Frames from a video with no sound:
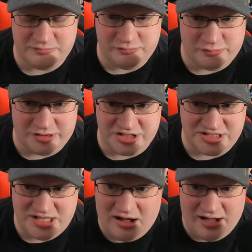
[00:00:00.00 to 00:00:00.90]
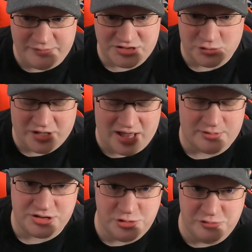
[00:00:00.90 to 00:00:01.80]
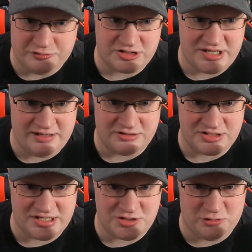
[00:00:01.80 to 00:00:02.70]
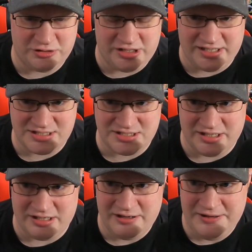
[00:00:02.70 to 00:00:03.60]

which is tied with Soul Calibur two for sales, and it's only in its like...